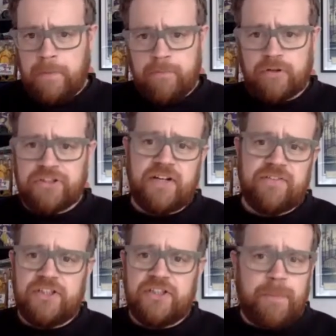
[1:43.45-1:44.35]

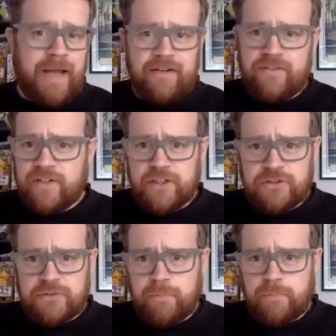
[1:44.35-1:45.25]
projects in Japan and
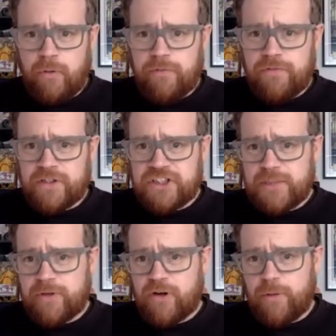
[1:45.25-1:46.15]
Singapore with the
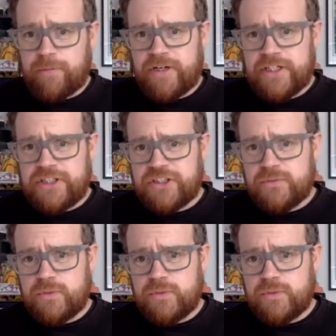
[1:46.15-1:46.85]
Kojima Corporation,